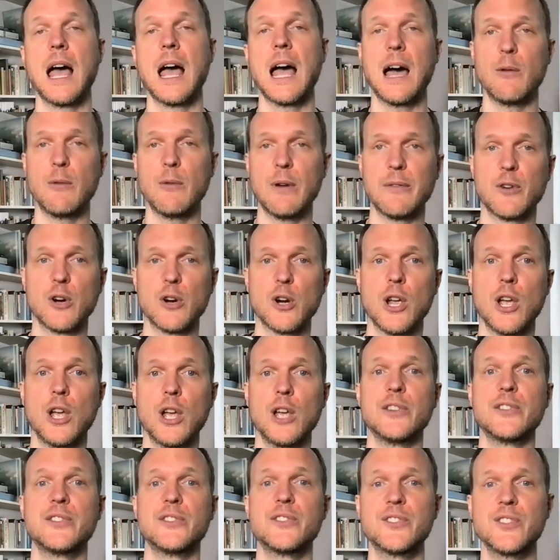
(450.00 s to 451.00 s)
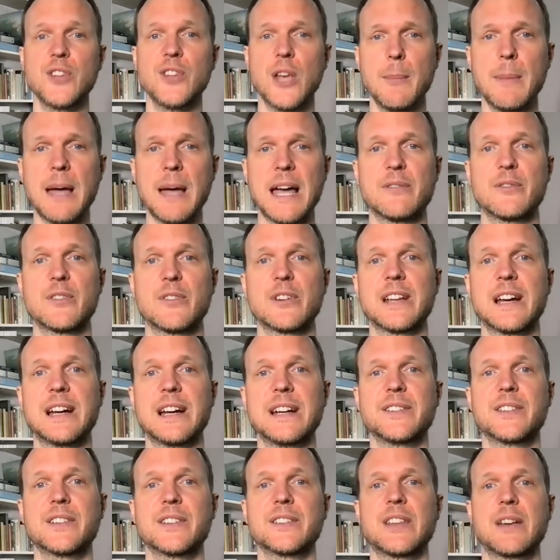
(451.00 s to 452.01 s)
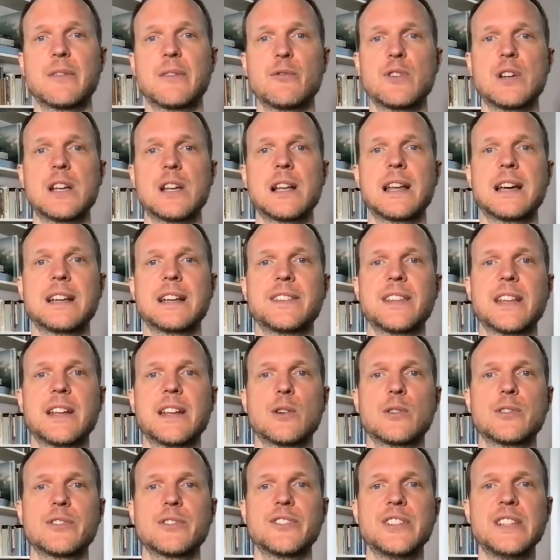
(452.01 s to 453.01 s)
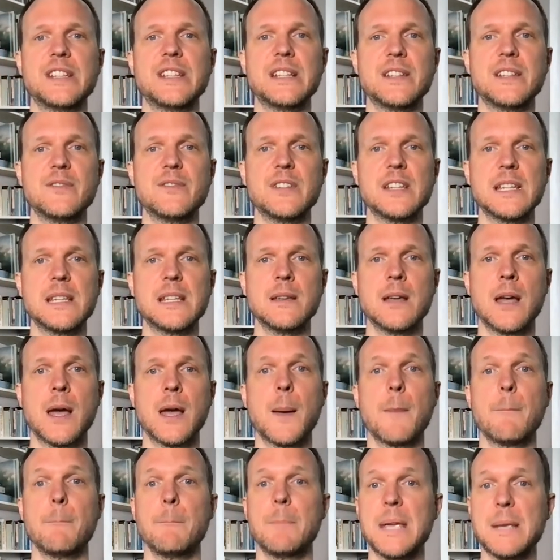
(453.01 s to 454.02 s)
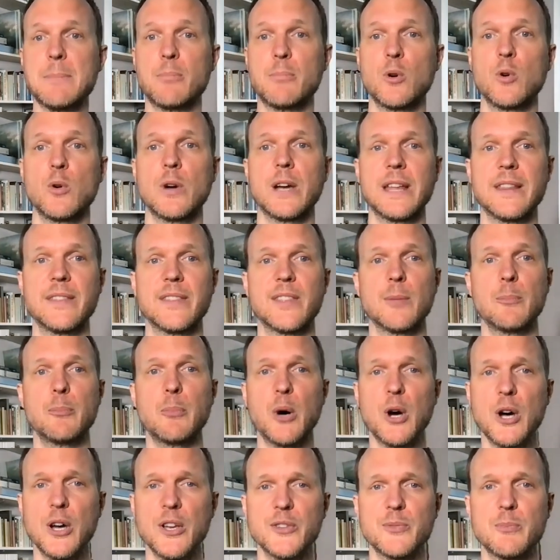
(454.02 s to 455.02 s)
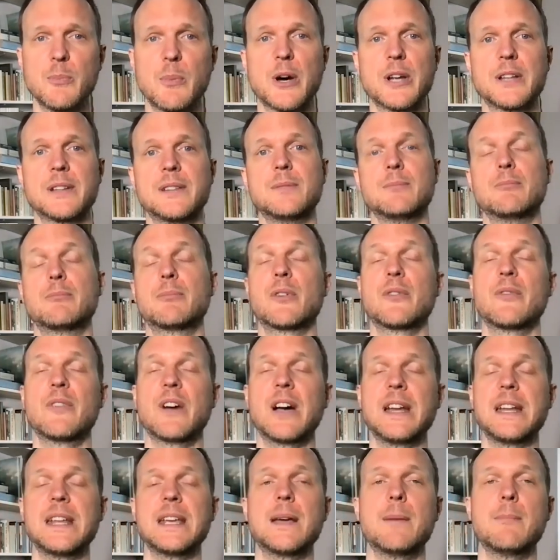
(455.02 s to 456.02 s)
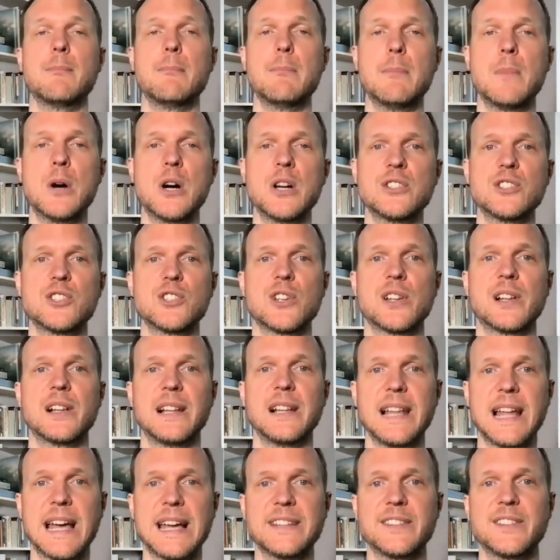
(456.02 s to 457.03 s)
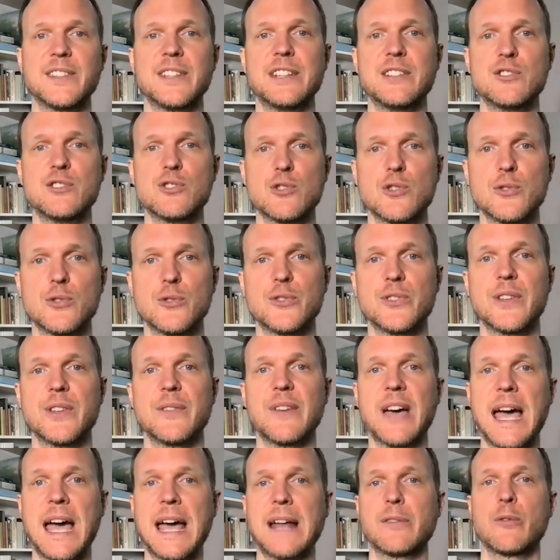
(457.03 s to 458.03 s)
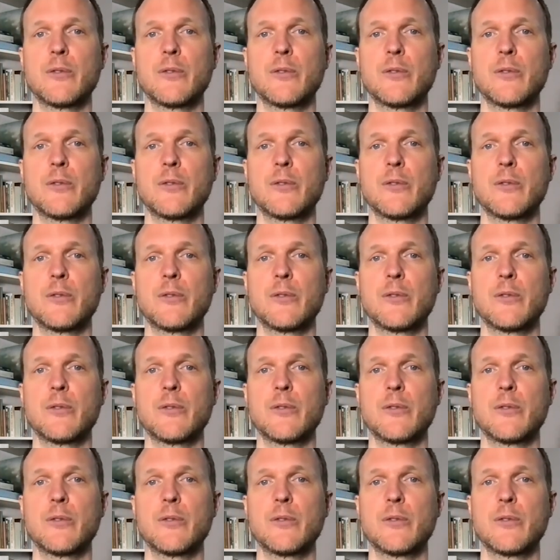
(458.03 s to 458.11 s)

However, some advertisers have realized that on CTV, people hit the pause button, providing a much less intrusive ad